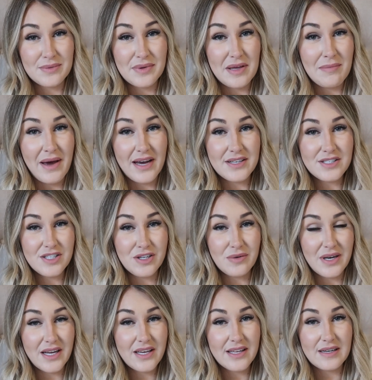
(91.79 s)
really bad too
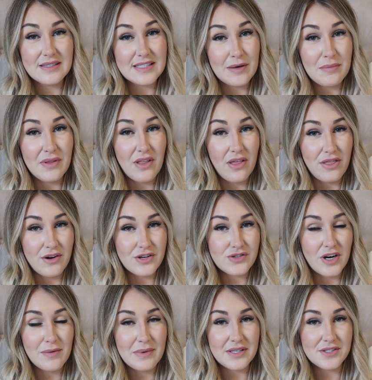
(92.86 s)
and it clears up in the third
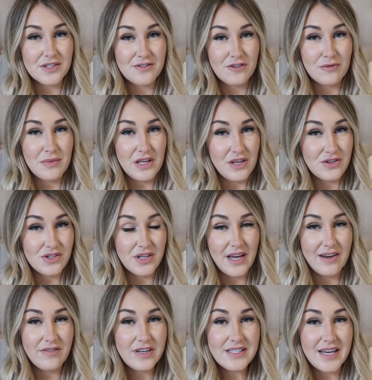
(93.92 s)
trimester for me usually
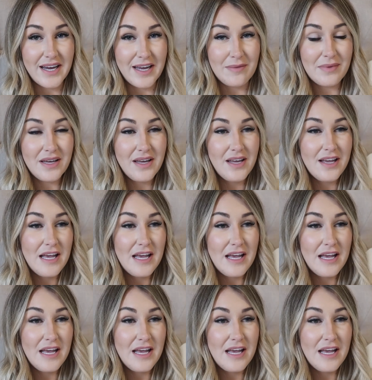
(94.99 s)
every time